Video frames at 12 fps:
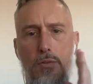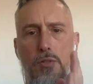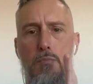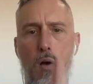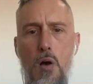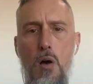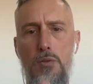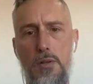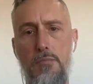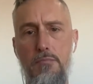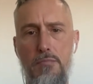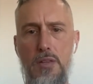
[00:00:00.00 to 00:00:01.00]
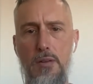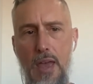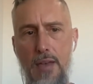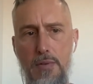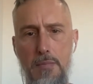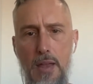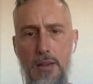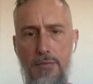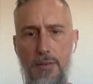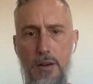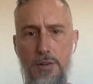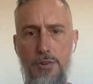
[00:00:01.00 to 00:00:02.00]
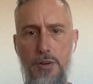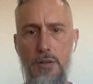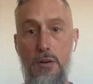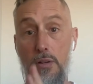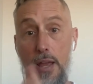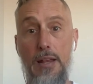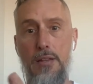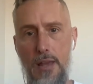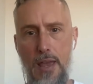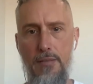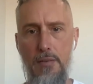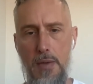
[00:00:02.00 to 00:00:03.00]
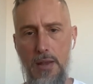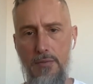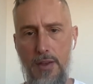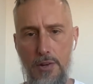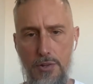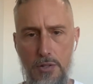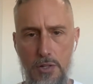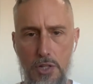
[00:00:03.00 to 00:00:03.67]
So small to, to heavy manufacturing or light to heavy manufacturing,